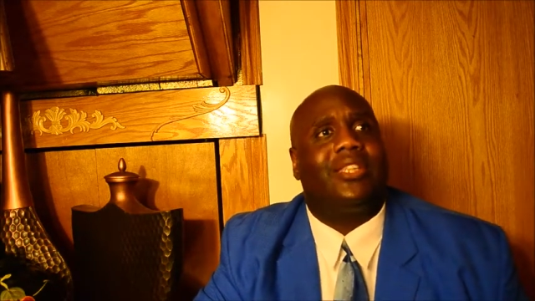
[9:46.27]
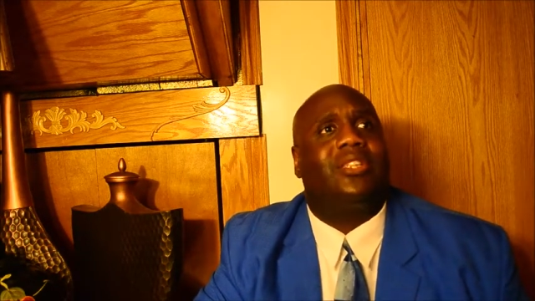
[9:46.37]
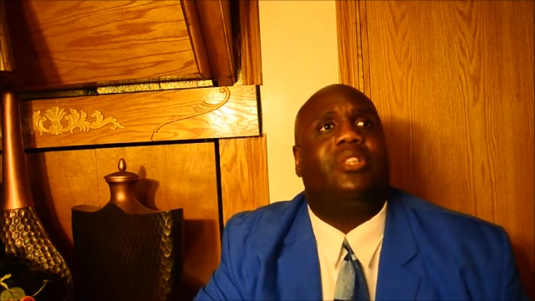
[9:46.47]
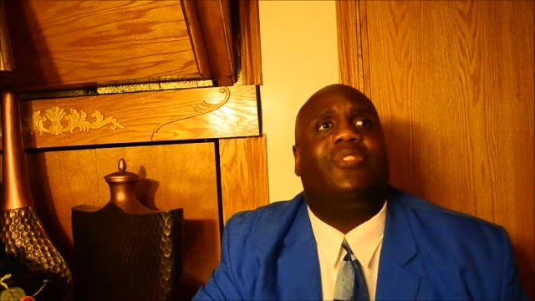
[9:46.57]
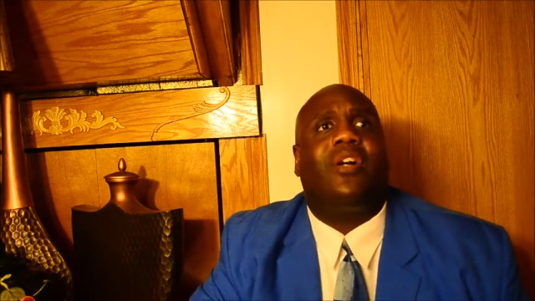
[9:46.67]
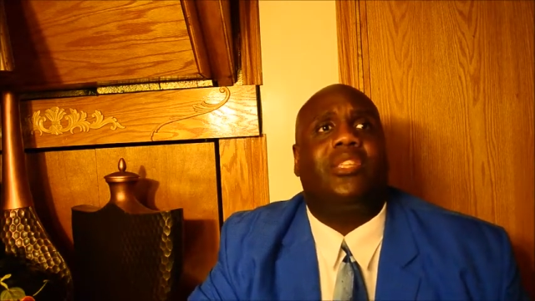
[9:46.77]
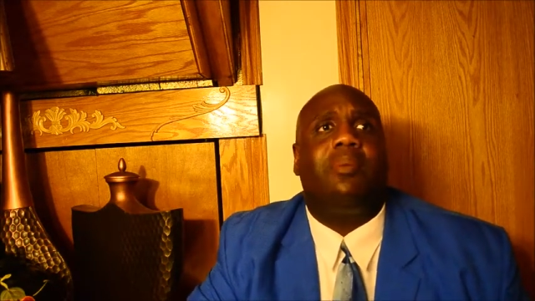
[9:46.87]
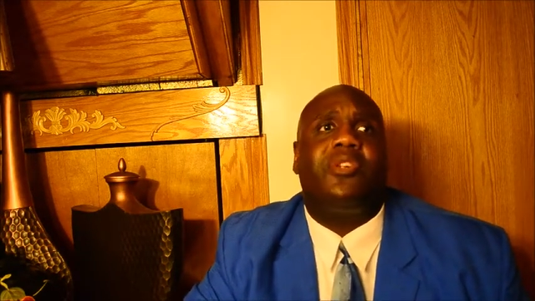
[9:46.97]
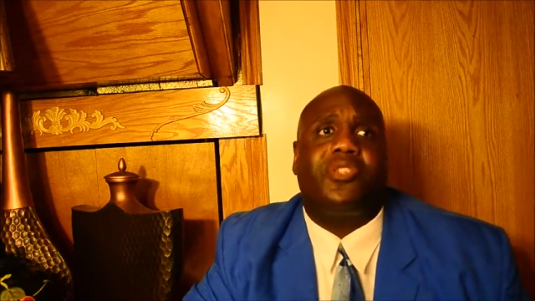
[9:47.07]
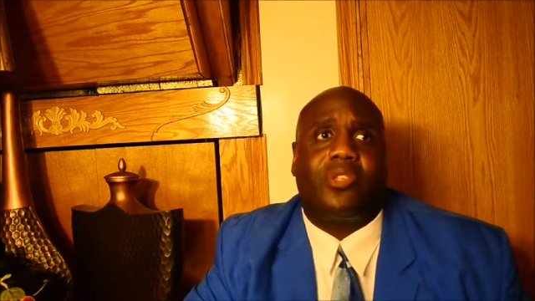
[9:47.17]
So as far as
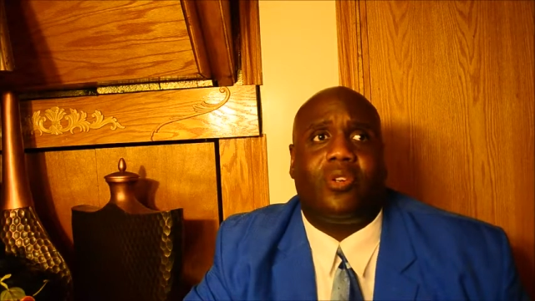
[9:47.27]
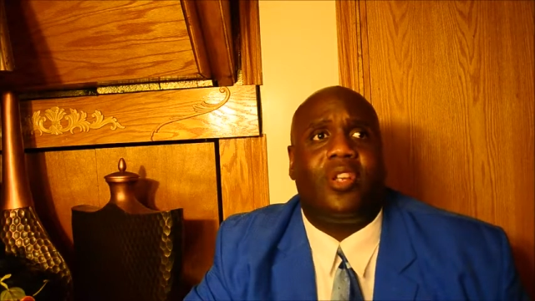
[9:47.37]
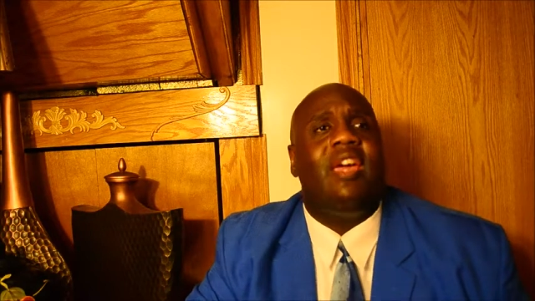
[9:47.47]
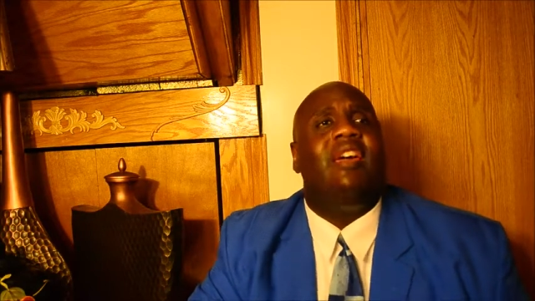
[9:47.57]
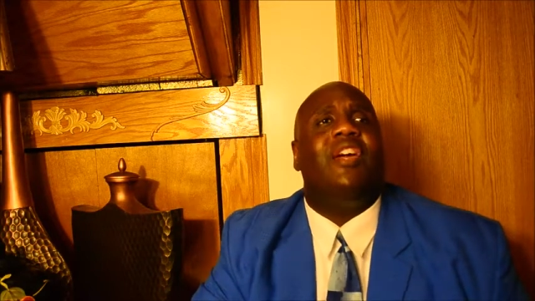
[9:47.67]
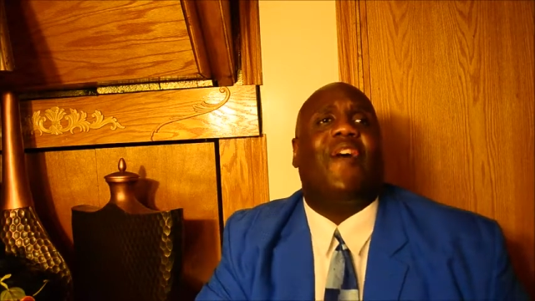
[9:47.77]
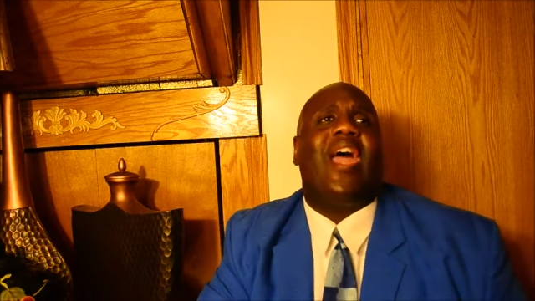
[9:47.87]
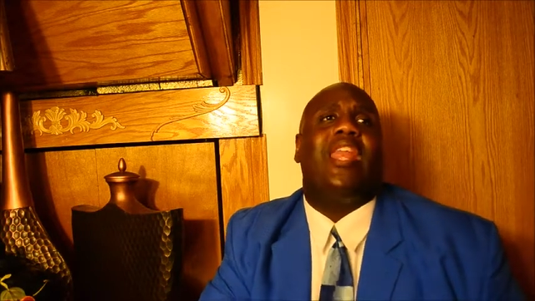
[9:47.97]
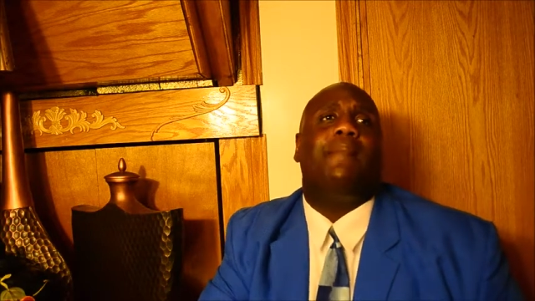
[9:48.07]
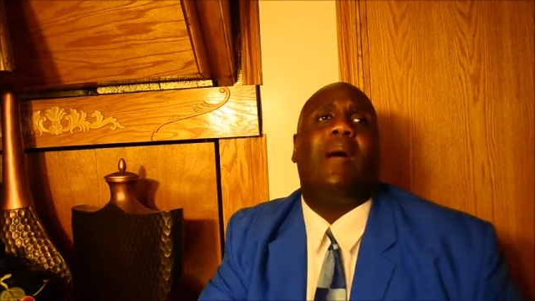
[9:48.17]
I'm concerned, if I
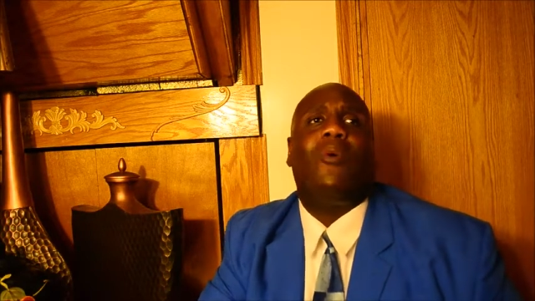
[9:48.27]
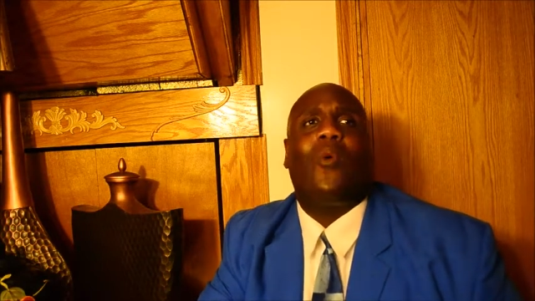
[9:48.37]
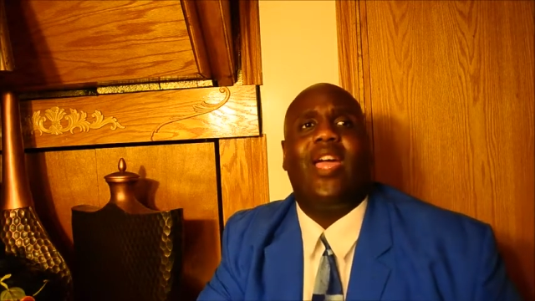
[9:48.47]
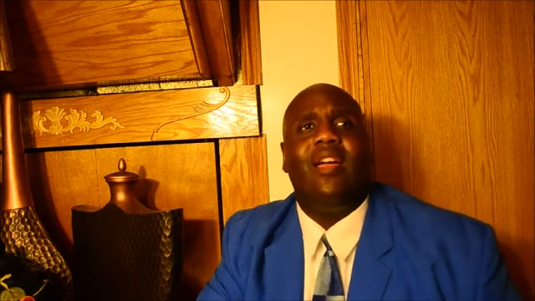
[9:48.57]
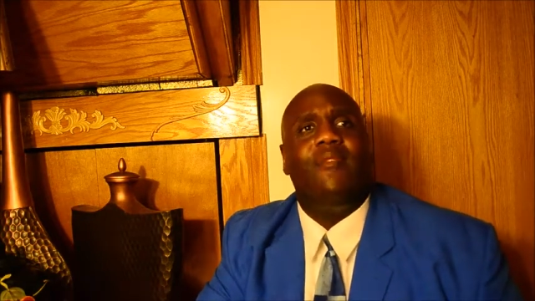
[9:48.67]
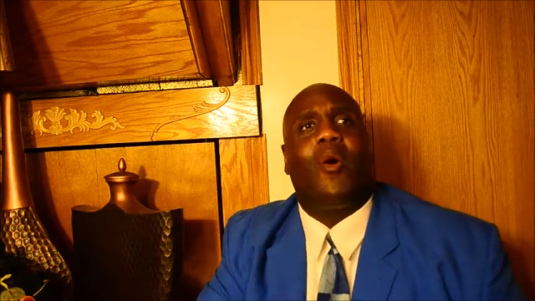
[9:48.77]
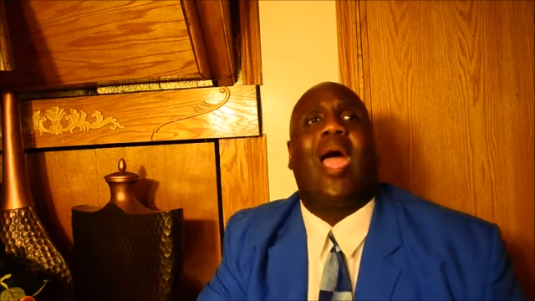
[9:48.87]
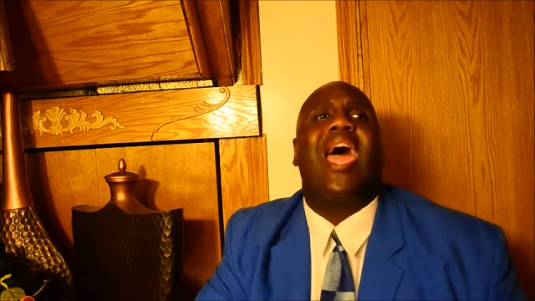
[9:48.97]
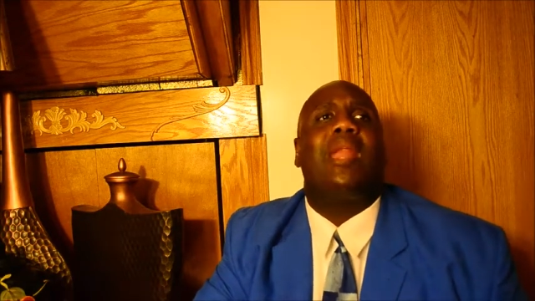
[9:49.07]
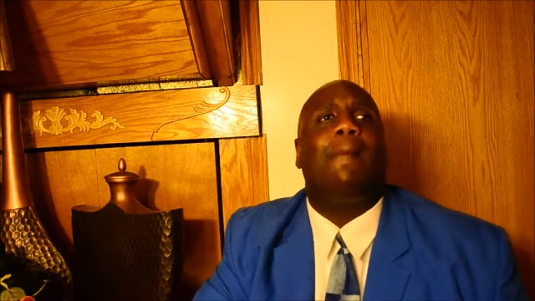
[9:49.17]
had it my way, no,
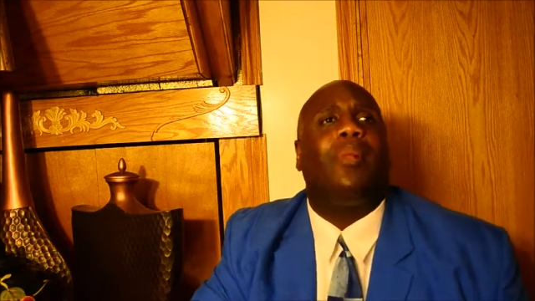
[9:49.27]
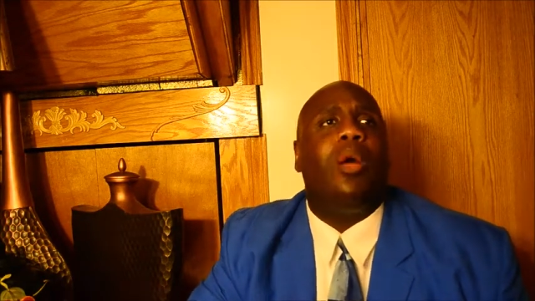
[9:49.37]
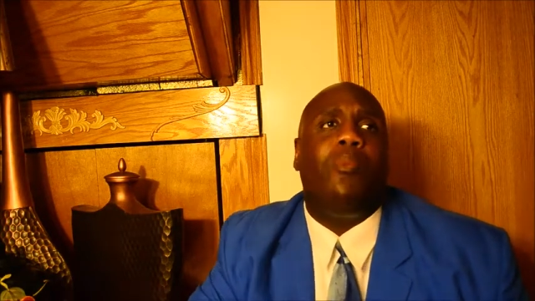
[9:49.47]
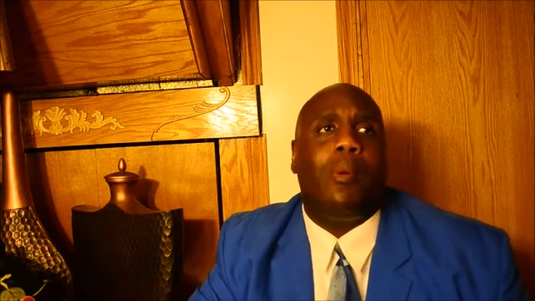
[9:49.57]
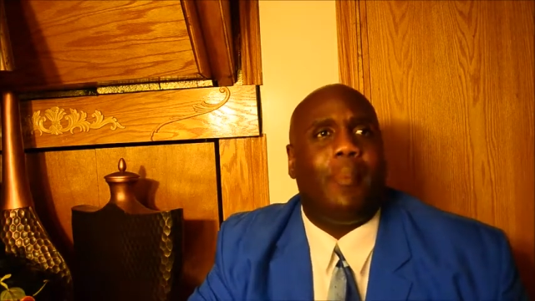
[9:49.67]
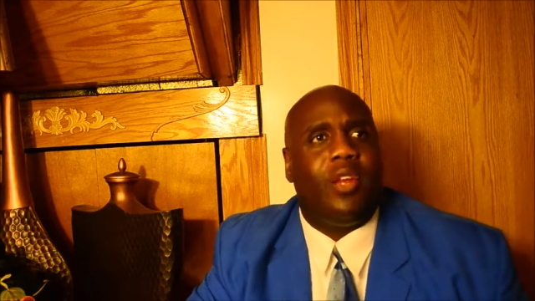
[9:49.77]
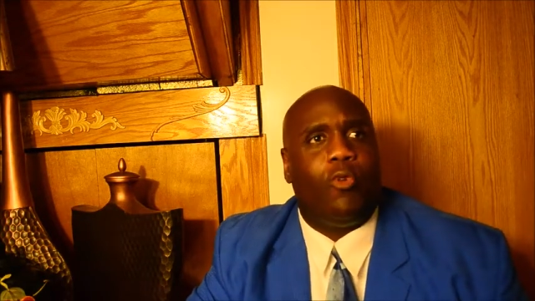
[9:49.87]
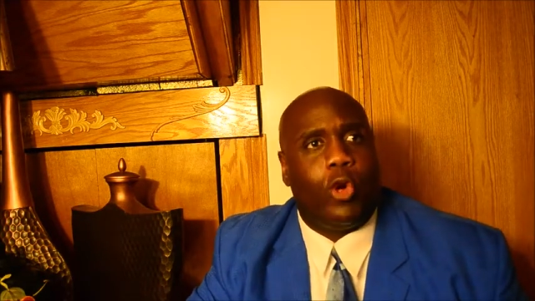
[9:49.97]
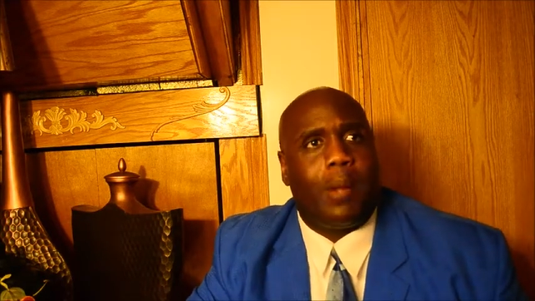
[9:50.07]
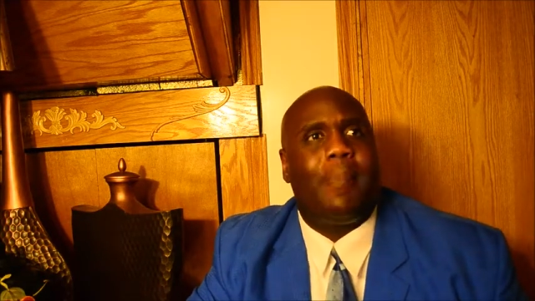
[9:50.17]
Adam Bloom
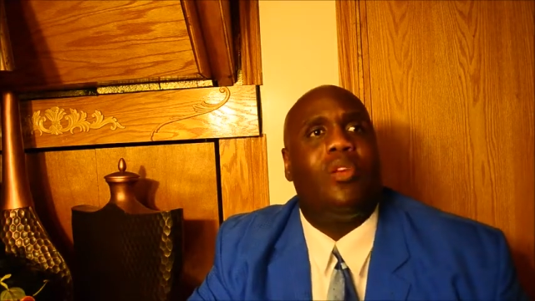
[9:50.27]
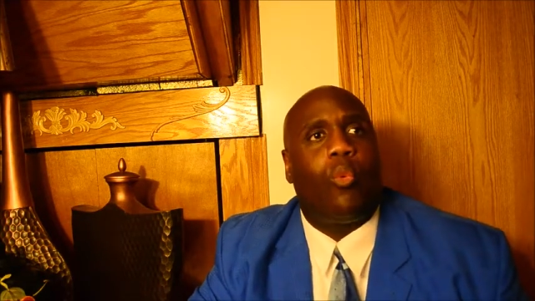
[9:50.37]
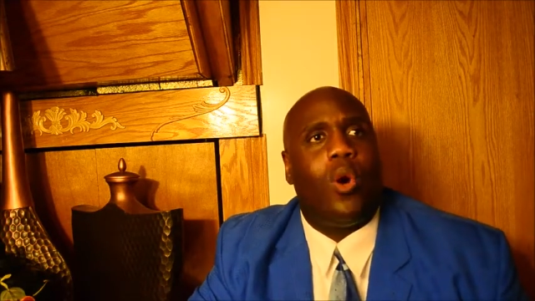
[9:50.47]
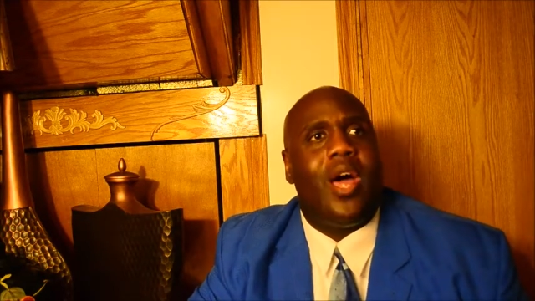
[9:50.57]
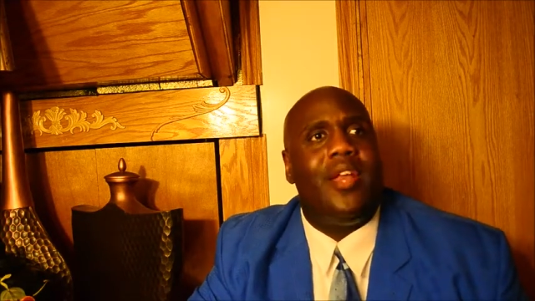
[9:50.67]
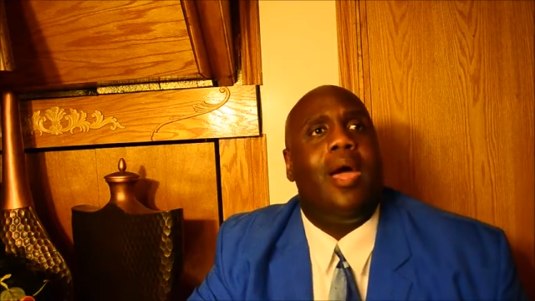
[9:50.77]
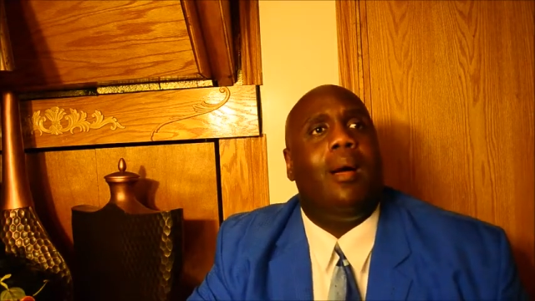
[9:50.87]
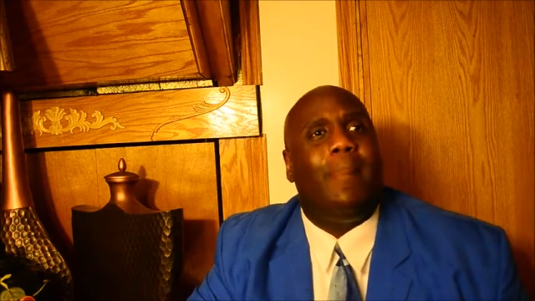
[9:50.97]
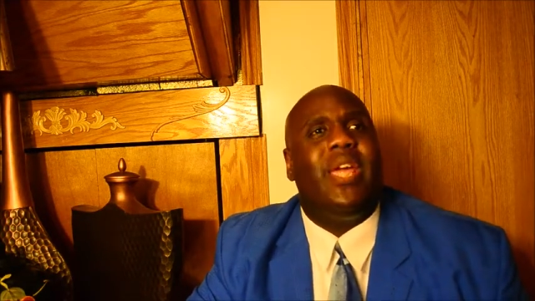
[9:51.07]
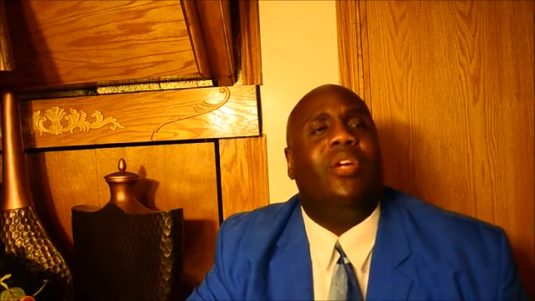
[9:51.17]
would have been the one
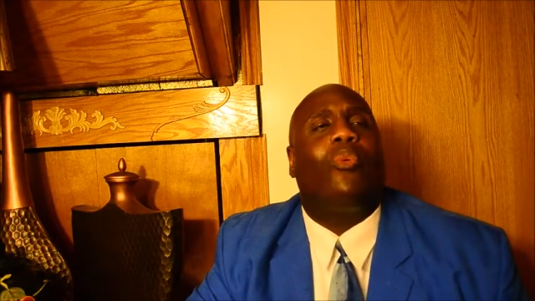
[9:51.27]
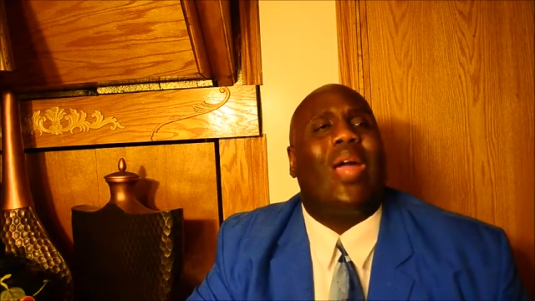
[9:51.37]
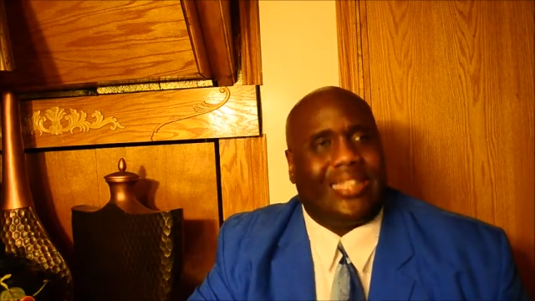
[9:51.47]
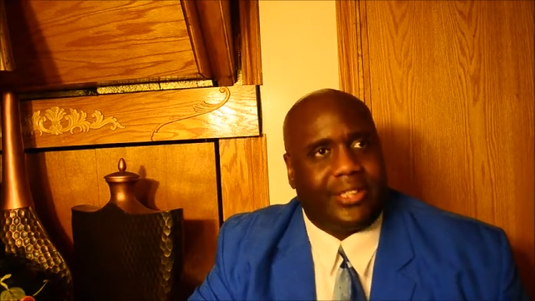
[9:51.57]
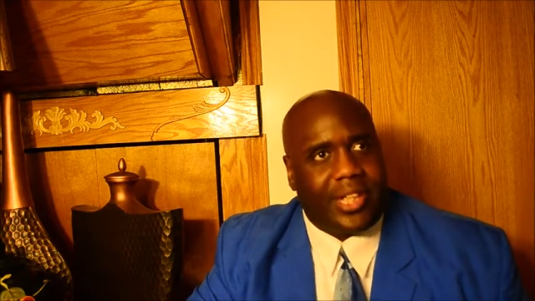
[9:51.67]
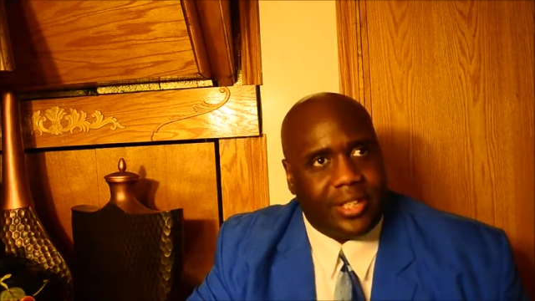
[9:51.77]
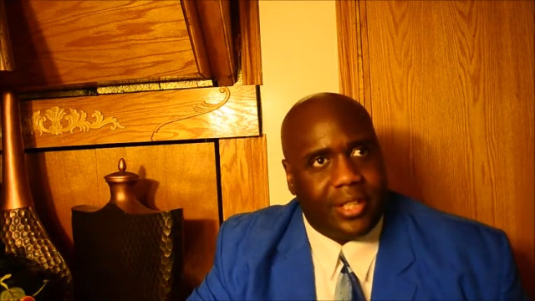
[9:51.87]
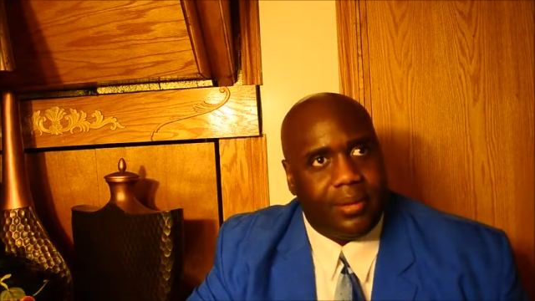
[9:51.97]
being arrested.